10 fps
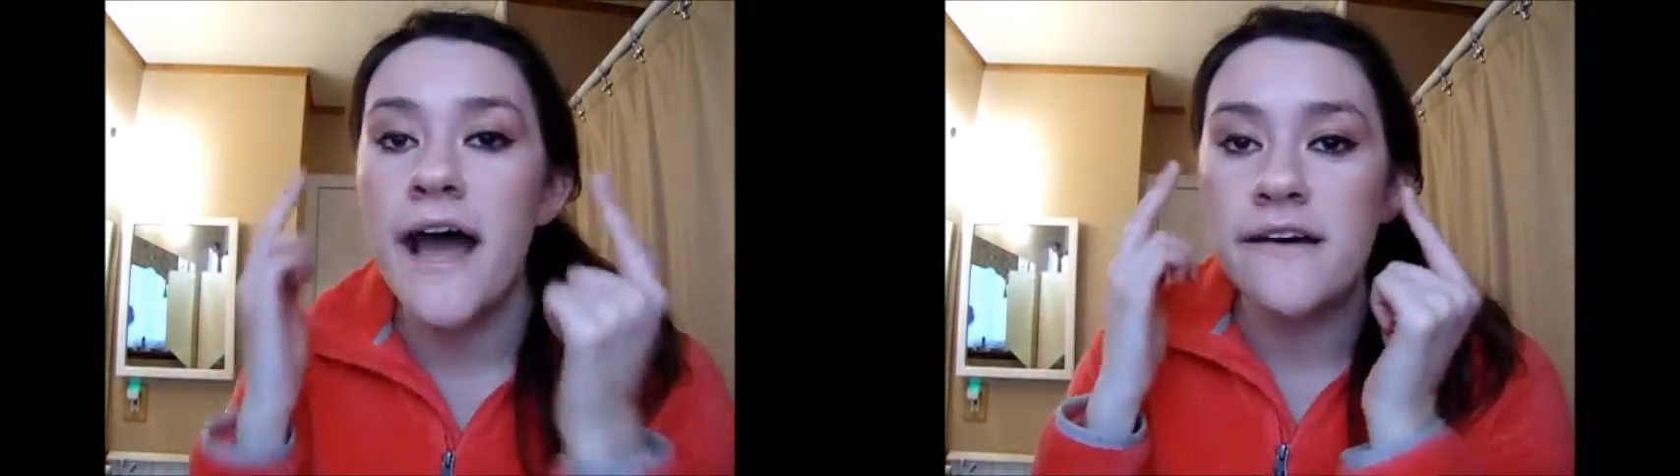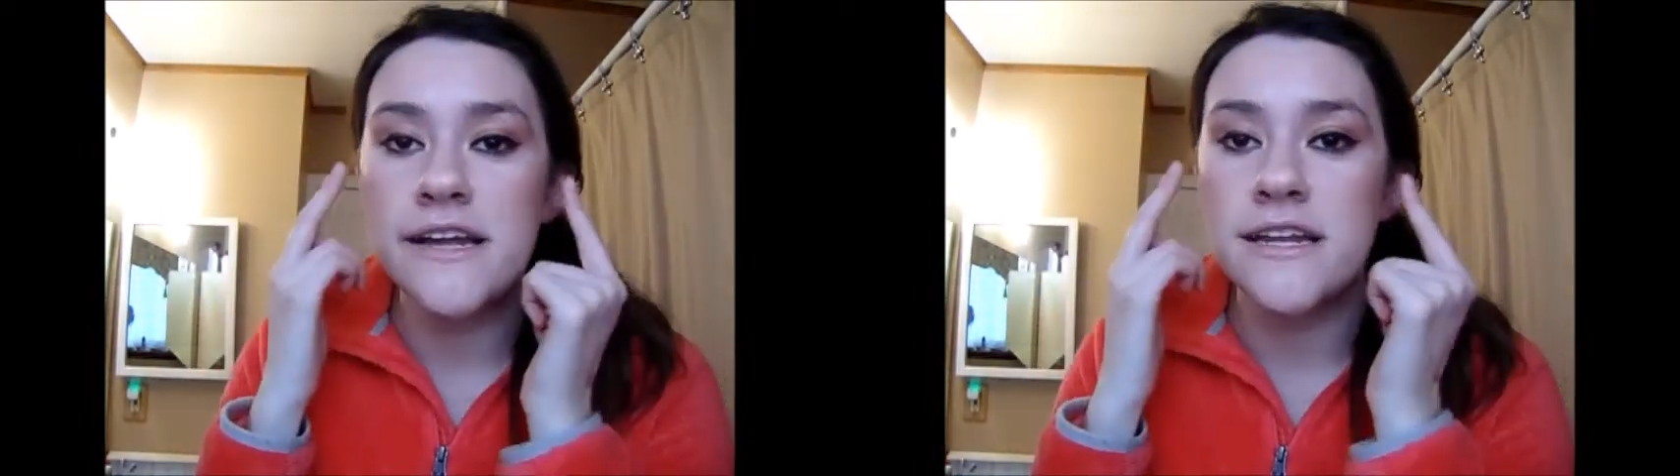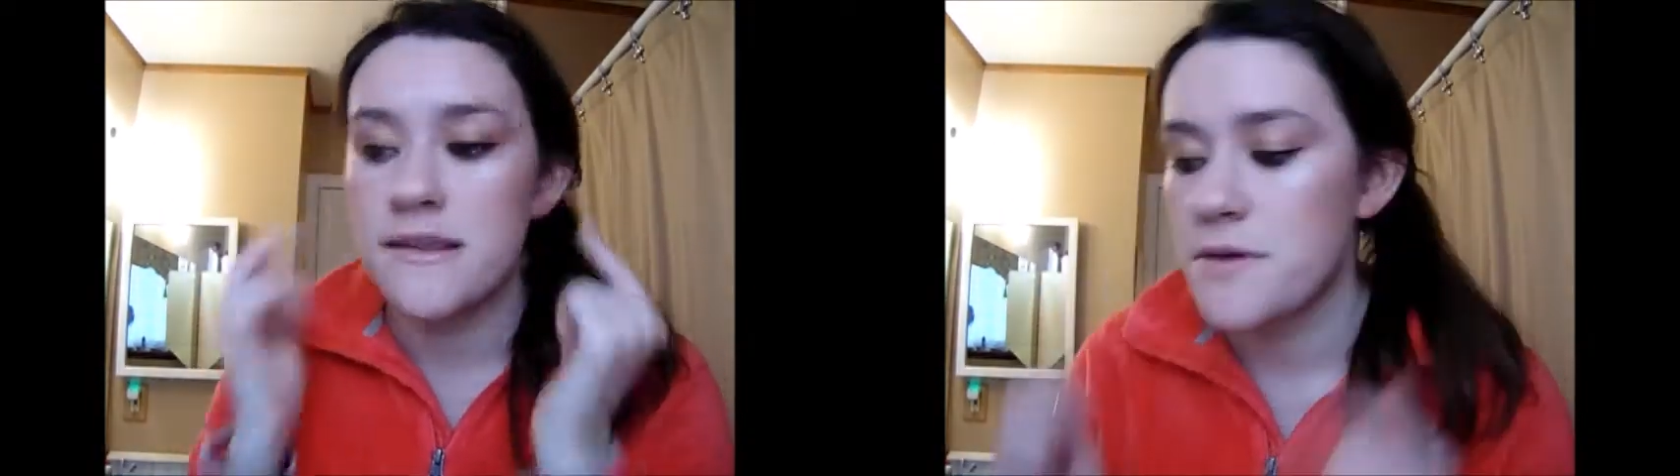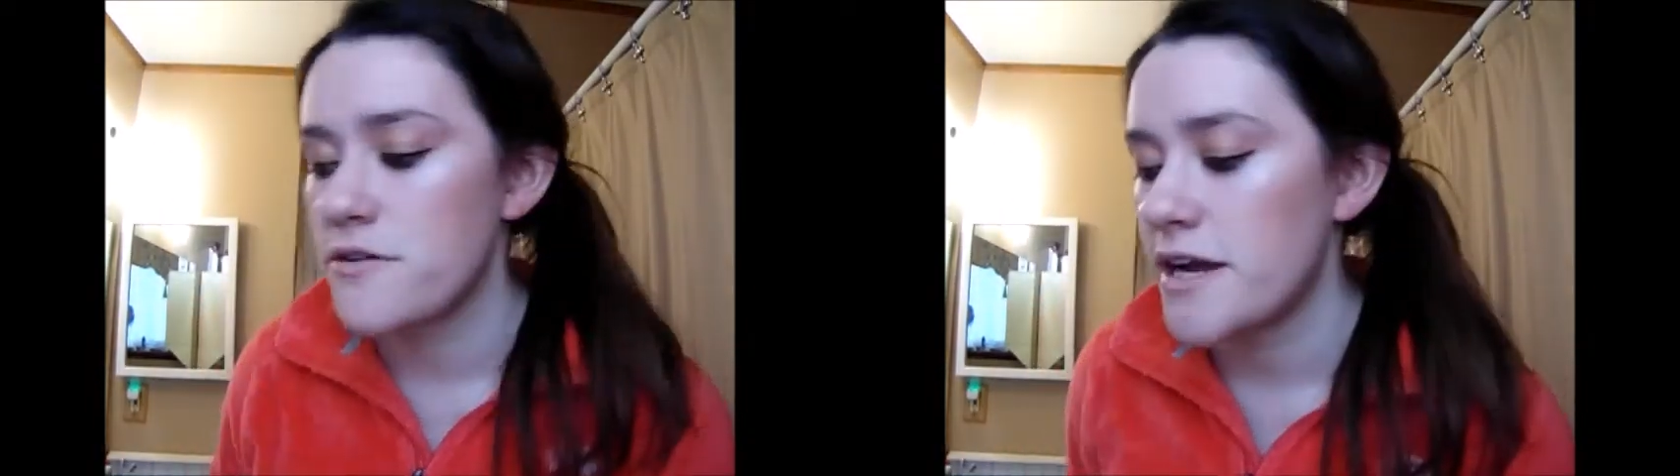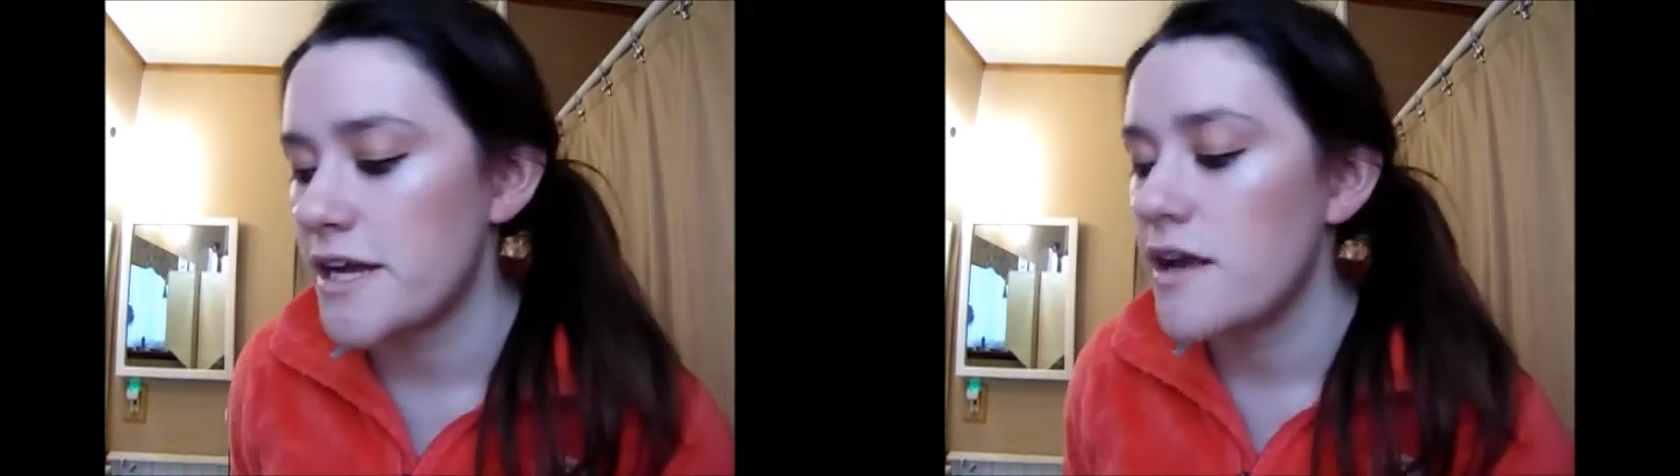highlighted them
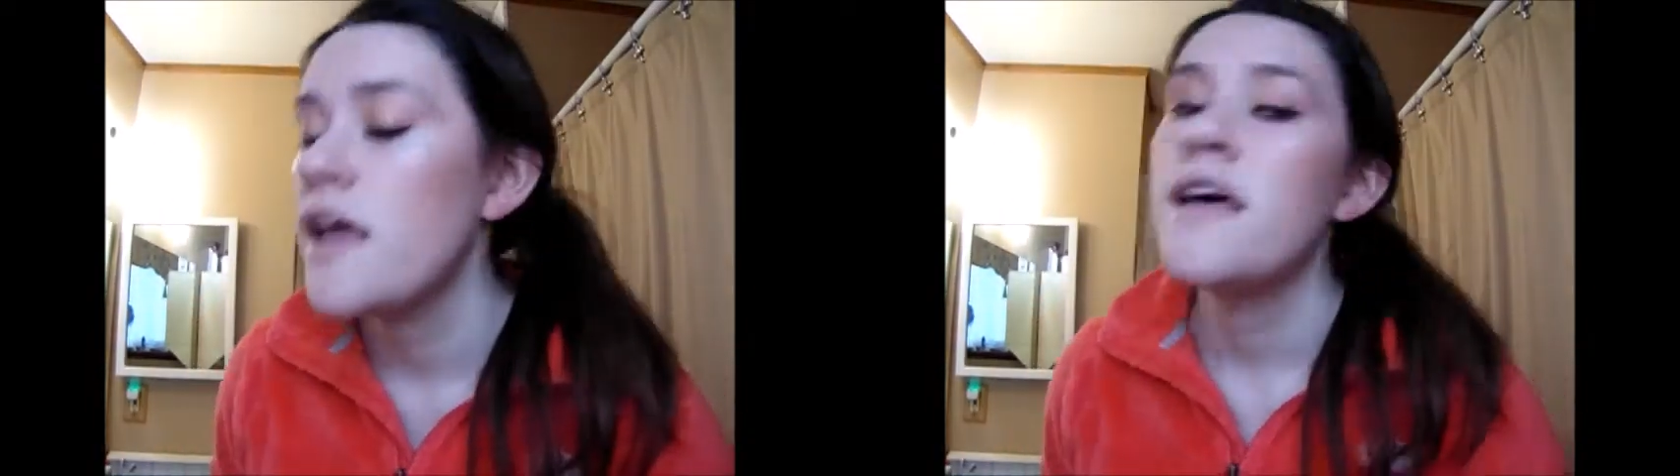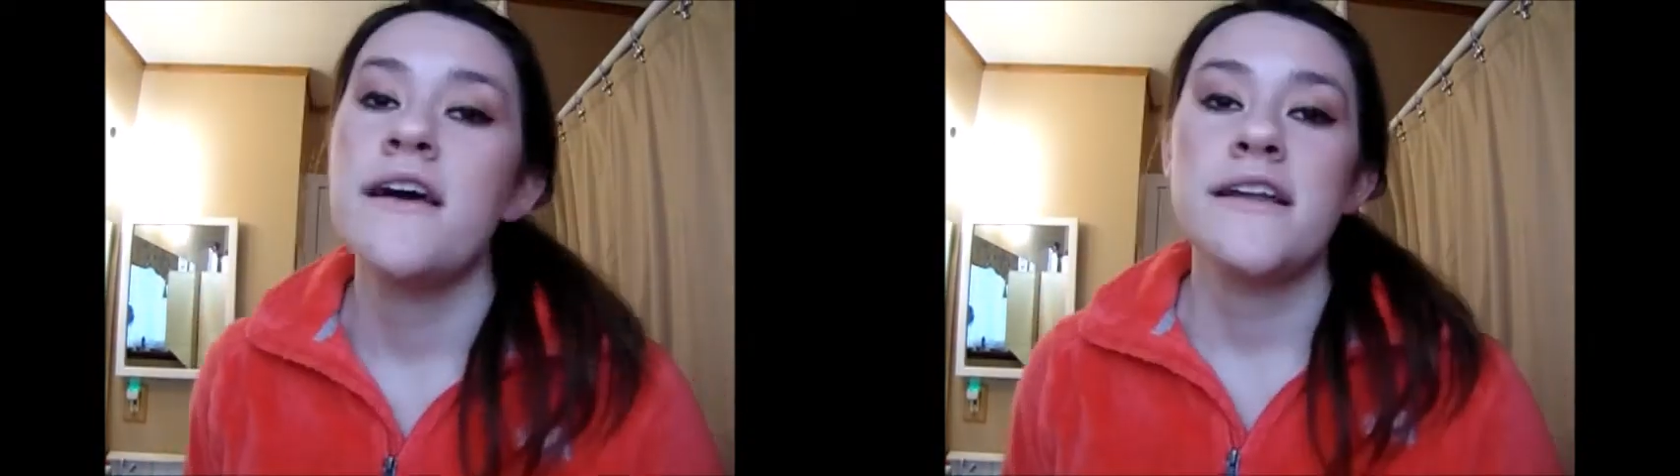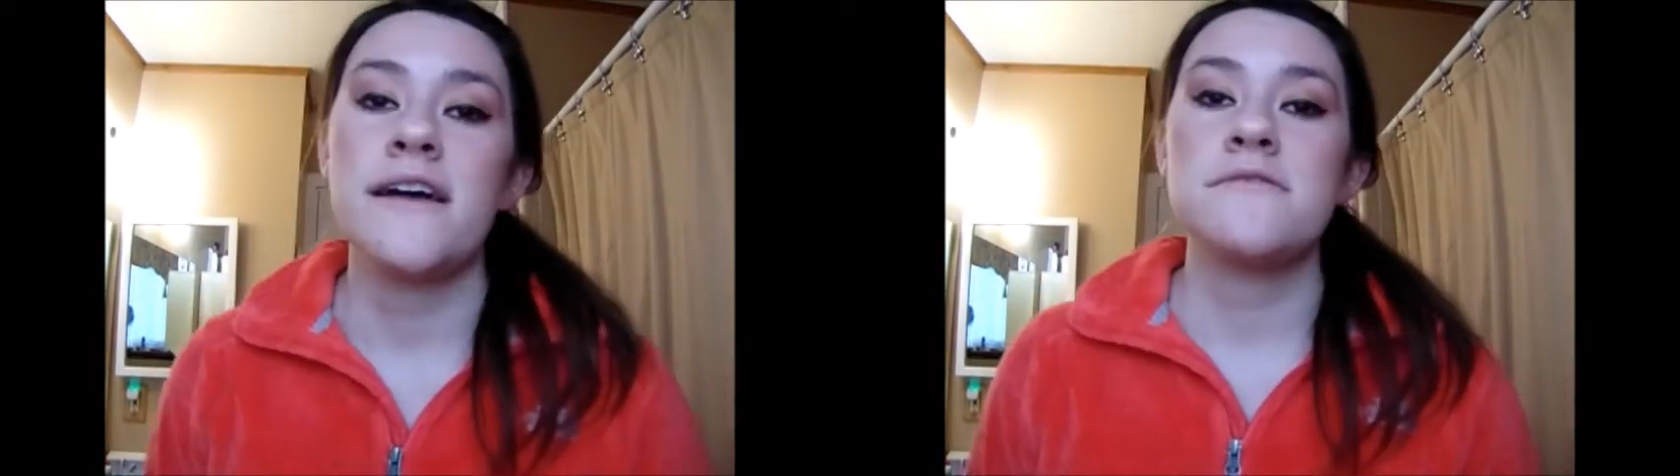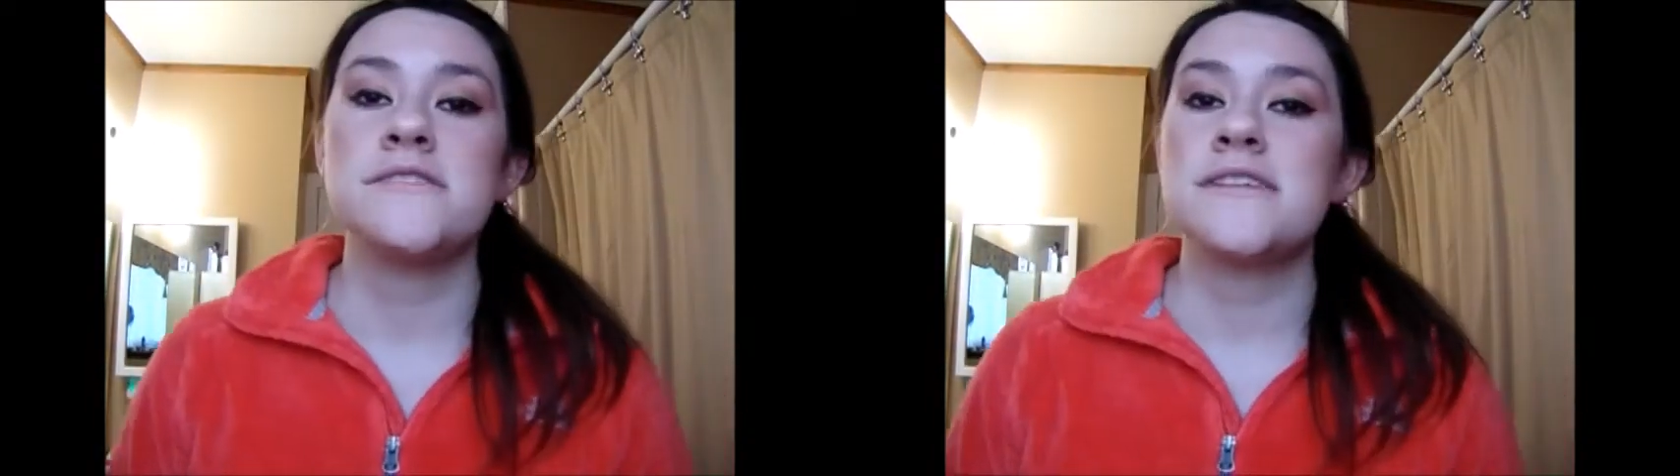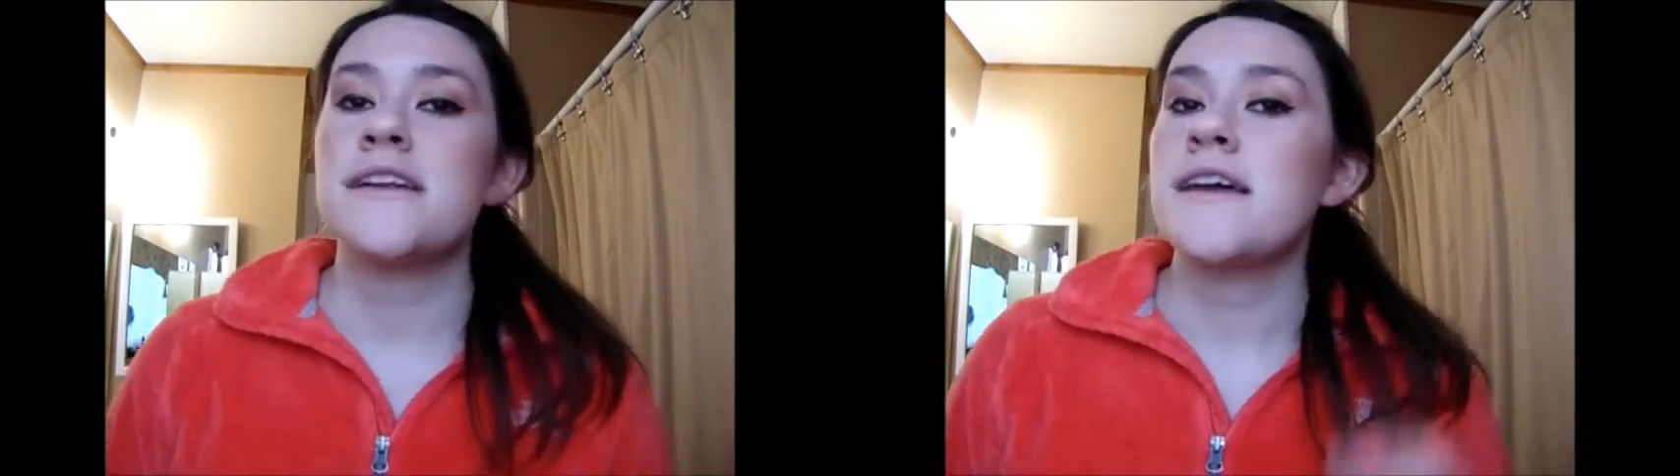already, now we're
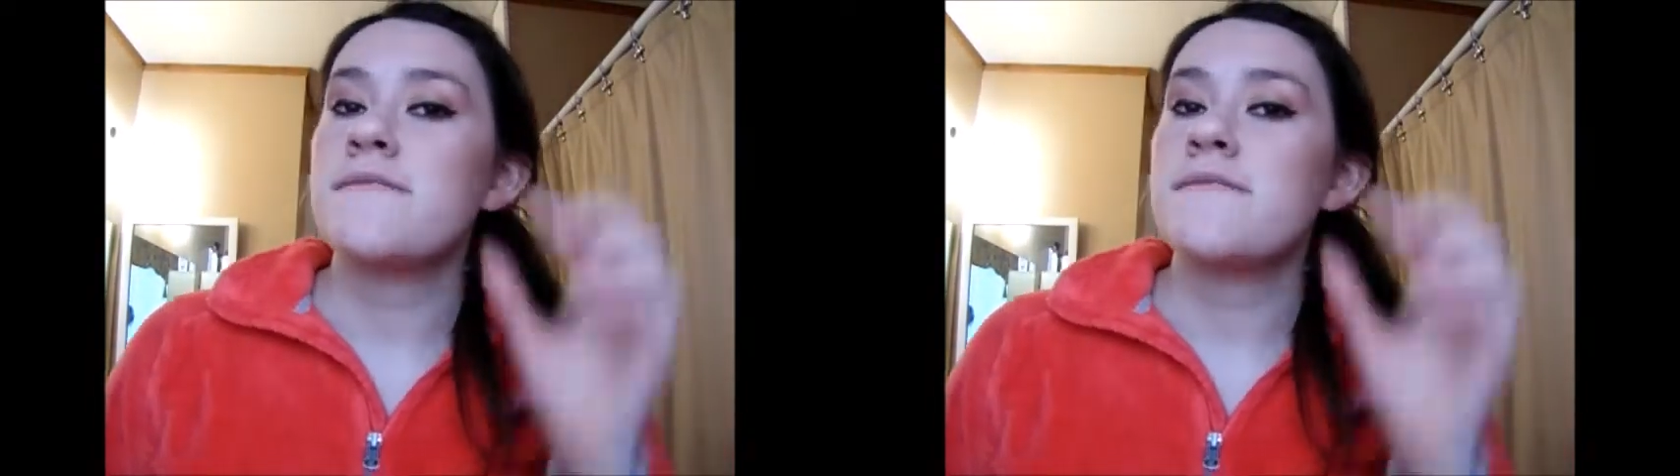just gonna